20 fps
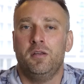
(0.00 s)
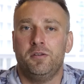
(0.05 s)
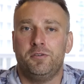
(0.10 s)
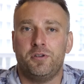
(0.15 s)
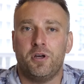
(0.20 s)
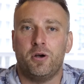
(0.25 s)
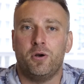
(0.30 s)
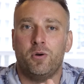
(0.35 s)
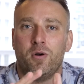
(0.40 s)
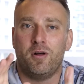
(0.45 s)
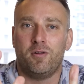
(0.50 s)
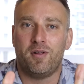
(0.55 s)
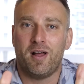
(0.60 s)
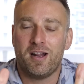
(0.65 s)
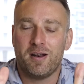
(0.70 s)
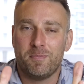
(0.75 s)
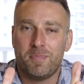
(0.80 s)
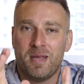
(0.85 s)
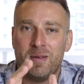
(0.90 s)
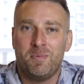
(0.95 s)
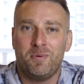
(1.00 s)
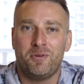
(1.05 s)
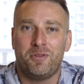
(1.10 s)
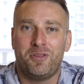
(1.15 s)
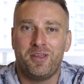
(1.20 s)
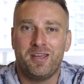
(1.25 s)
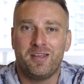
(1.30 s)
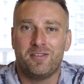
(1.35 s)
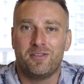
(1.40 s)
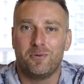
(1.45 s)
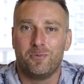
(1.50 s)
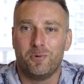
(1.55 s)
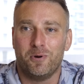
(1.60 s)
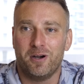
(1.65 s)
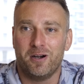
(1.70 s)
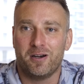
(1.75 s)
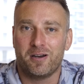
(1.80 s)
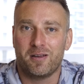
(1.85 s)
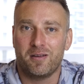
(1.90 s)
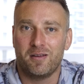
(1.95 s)
So a lot of people think the
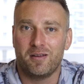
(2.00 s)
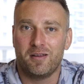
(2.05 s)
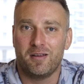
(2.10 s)
work